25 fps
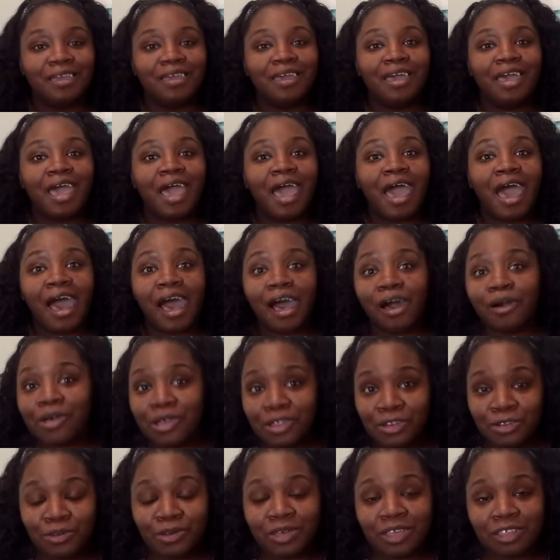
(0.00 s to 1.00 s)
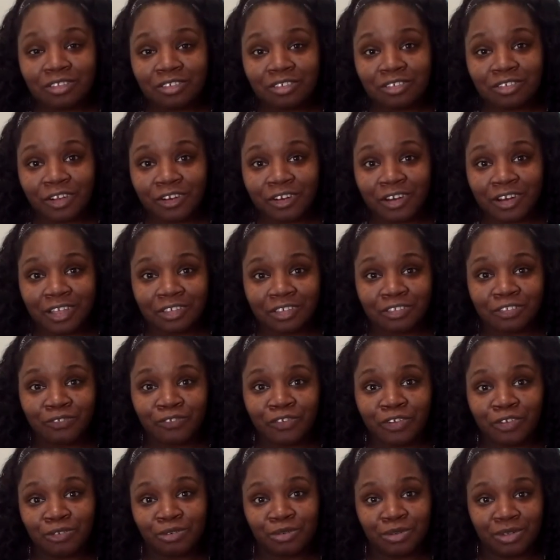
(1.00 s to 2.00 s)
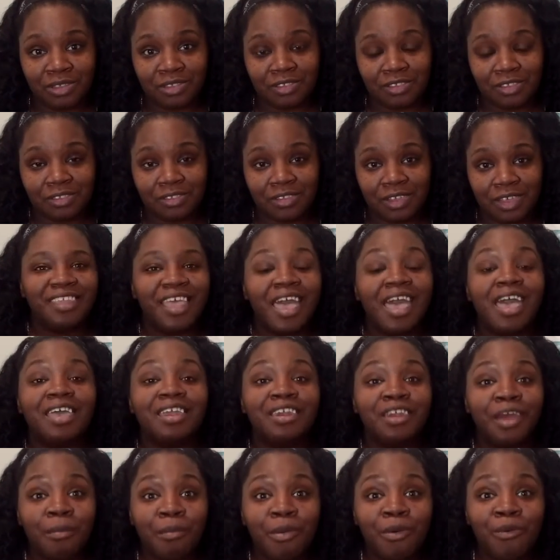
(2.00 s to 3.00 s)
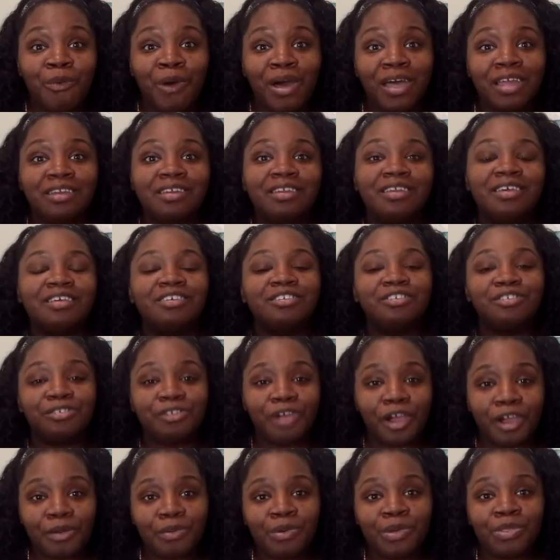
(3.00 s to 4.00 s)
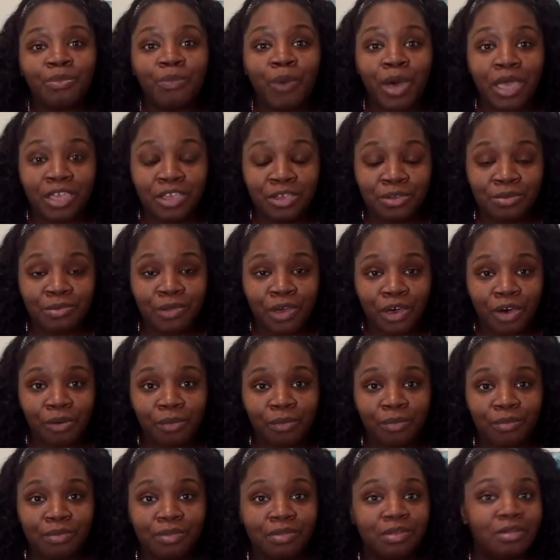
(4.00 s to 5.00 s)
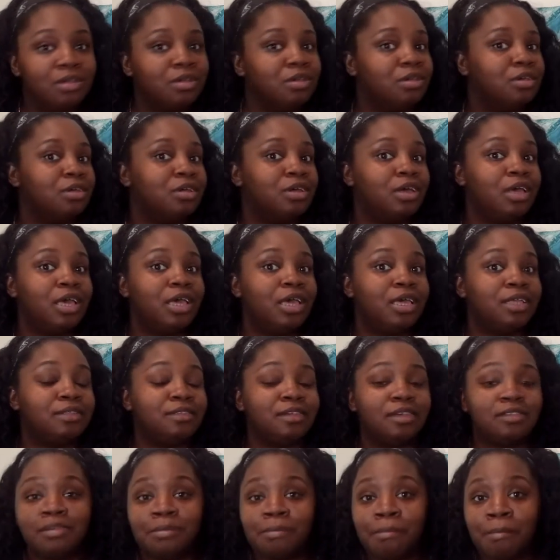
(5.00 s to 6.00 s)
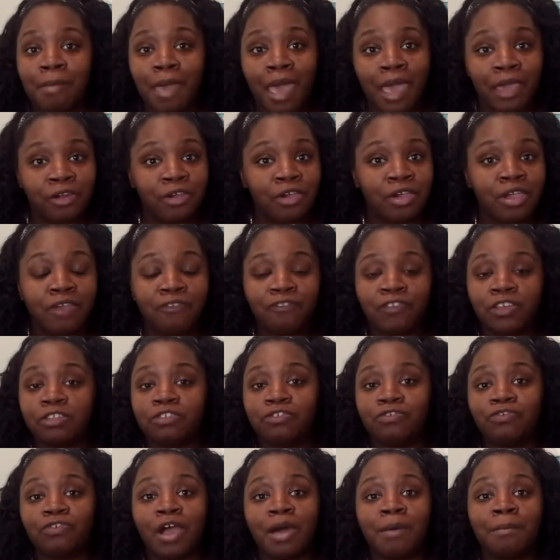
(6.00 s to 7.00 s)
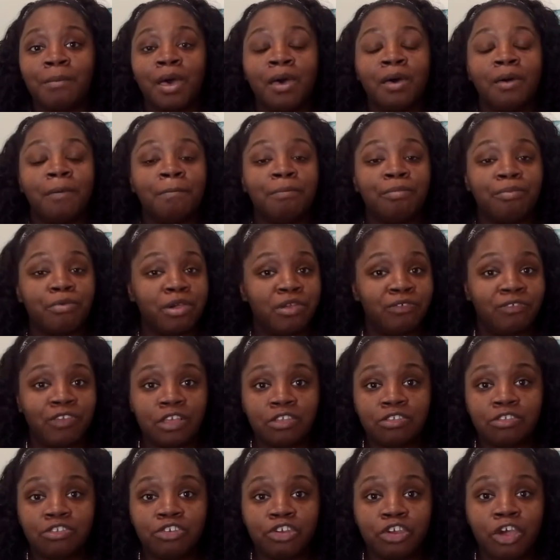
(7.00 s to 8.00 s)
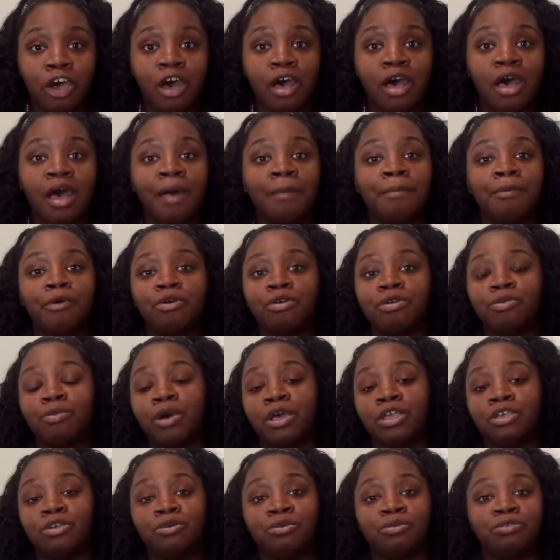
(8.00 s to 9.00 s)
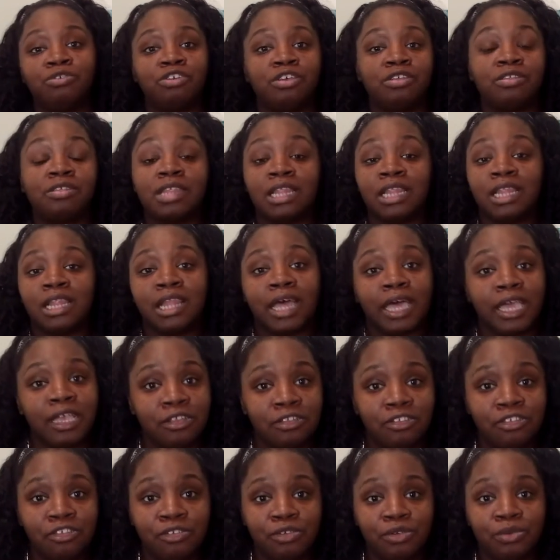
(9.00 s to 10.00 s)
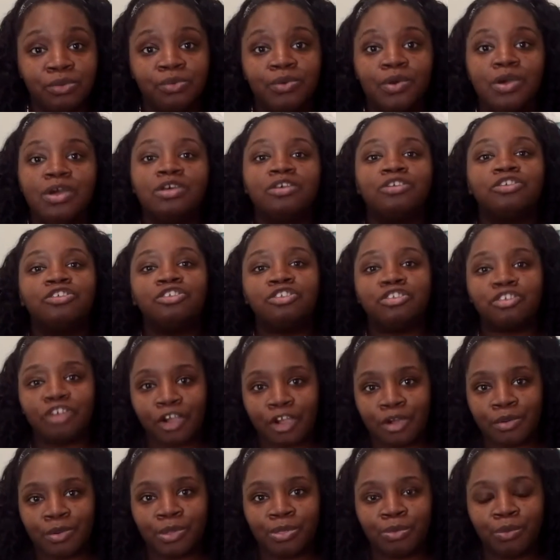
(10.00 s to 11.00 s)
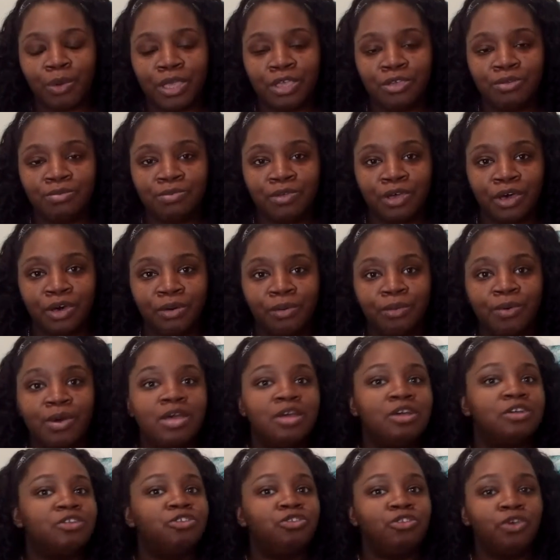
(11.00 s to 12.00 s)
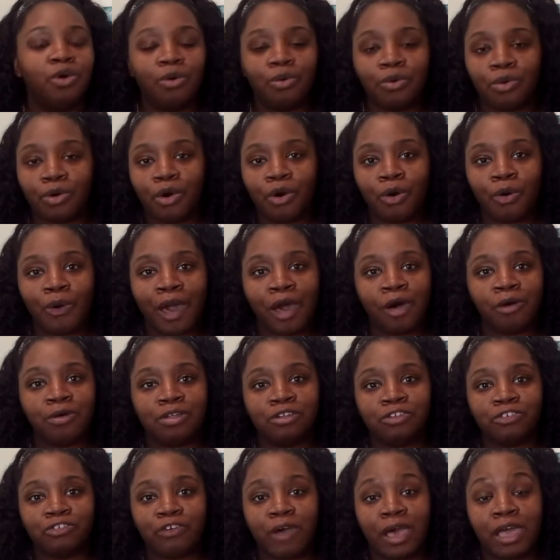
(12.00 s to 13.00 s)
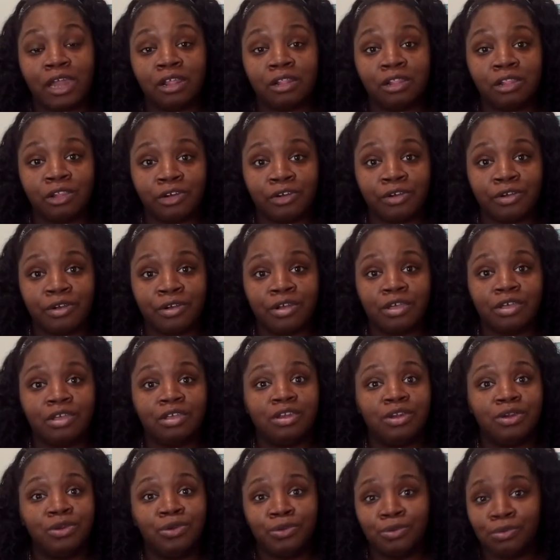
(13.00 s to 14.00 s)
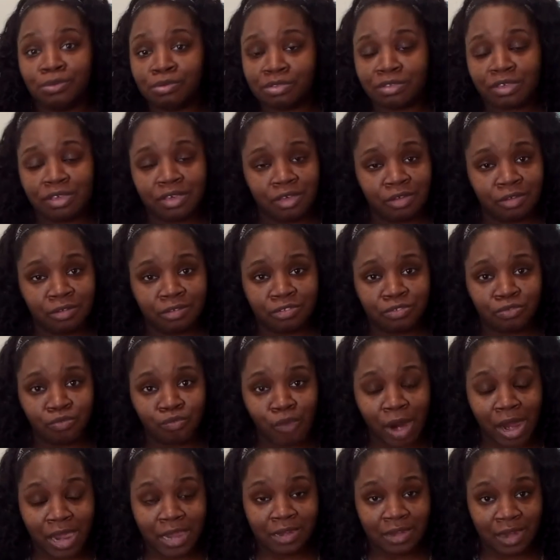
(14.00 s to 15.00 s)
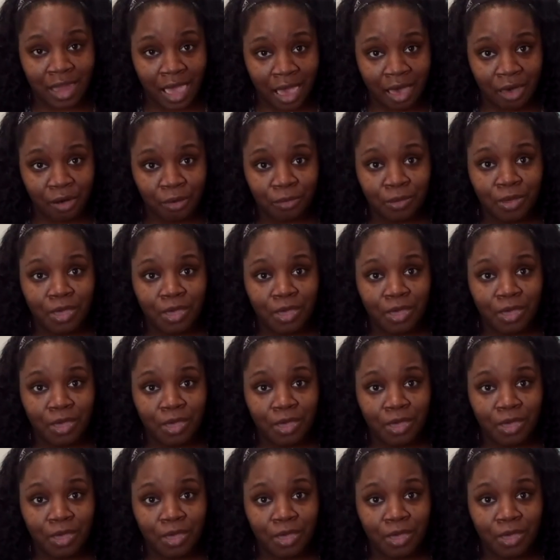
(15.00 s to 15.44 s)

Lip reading: How can you get started as a virtual assistant? Number one, start with what you know. It doesn't matter if it's from a previous job or what you just like to do. Start with what you know. Don't go out and try to learn new skills right now.